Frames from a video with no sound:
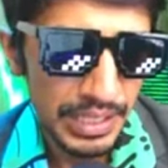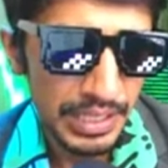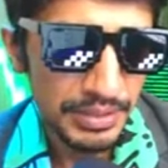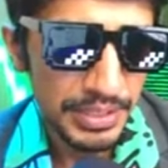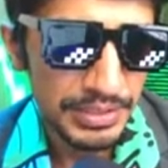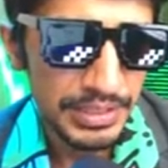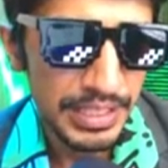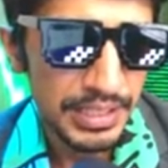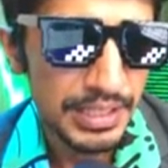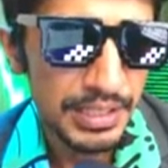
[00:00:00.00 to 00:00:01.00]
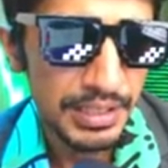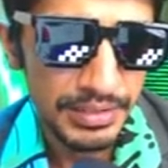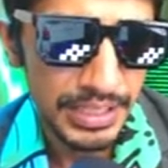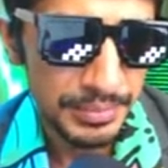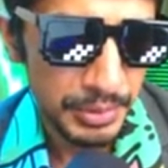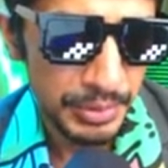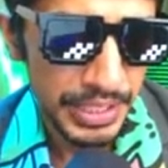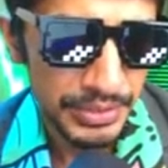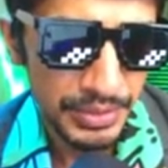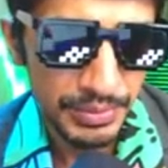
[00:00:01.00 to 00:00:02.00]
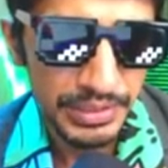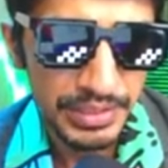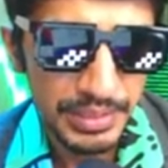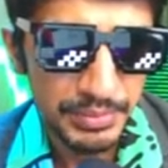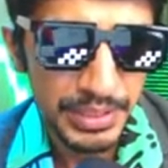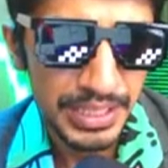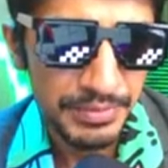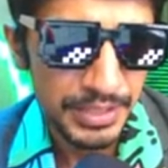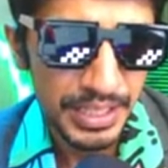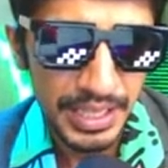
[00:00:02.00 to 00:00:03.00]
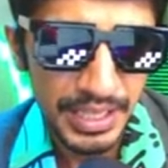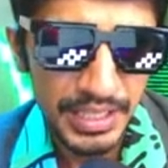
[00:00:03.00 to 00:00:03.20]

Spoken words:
Like you can see that in set up your location, this comes with left line.